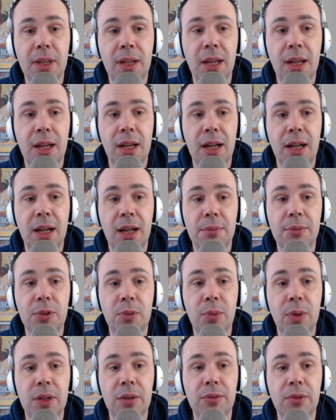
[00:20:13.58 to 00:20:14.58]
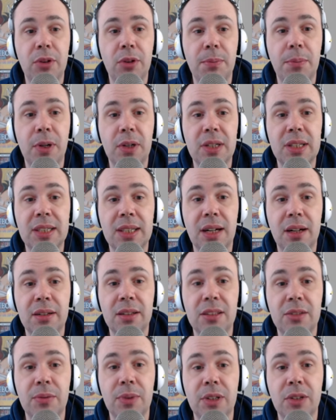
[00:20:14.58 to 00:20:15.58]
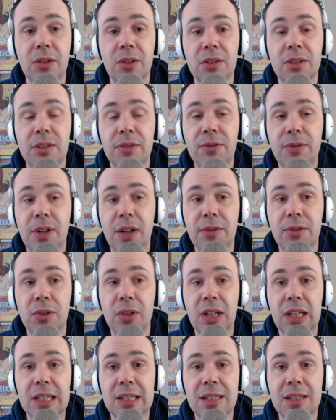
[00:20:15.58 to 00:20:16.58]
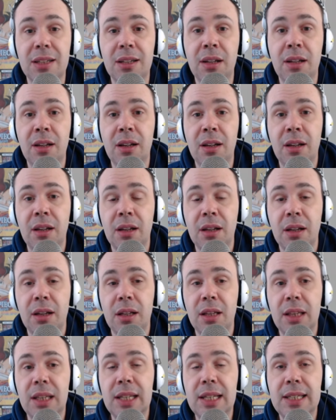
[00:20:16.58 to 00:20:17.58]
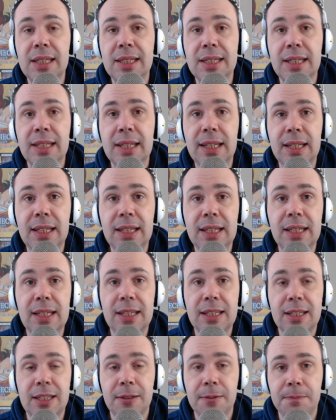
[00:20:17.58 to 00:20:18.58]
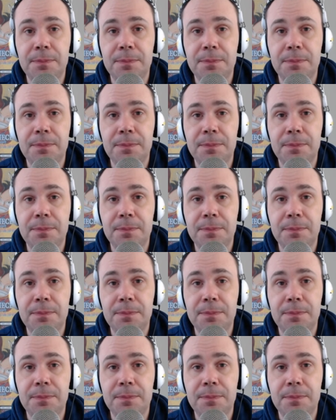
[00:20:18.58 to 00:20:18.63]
up to one of your opponent's characters with a cost of 5 or less. This is